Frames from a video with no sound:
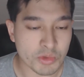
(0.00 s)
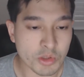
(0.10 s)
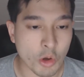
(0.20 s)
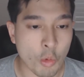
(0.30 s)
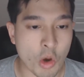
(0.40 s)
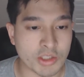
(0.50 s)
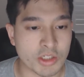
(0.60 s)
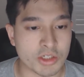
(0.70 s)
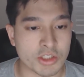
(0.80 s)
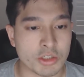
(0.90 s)

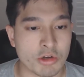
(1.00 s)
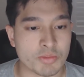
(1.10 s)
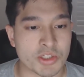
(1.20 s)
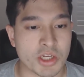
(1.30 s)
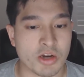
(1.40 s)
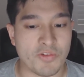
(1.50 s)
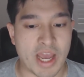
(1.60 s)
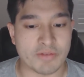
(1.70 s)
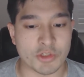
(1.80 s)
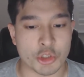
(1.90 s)
wonder to himself
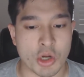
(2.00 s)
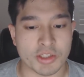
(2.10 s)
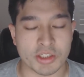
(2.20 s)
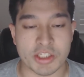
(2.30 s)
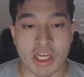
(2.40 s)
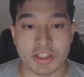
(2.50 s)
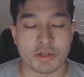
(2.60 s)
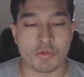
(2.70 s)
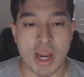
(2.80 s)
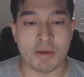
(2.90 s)
after trying to tend to Ram